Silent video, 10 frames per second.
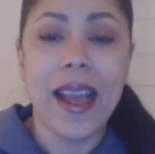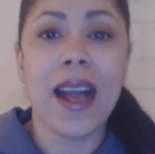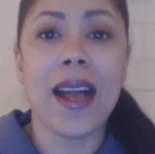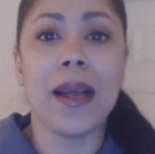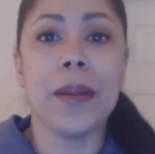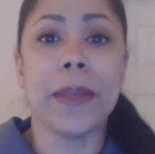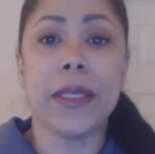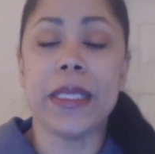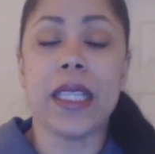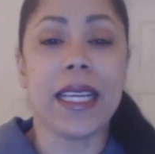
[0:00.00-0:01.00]
Um, I'm
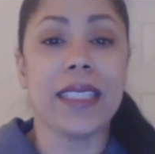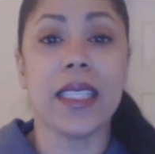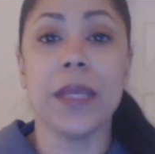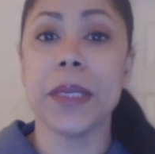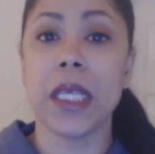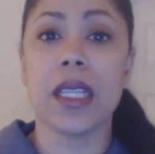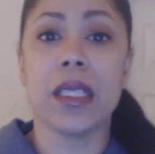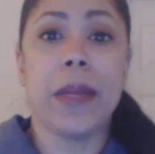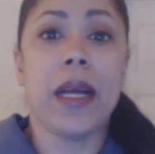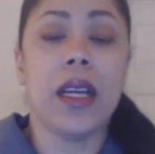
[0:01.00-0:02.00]
going to be, like I said, I'm
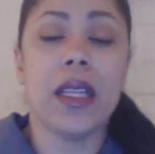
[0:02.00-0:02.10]
talking about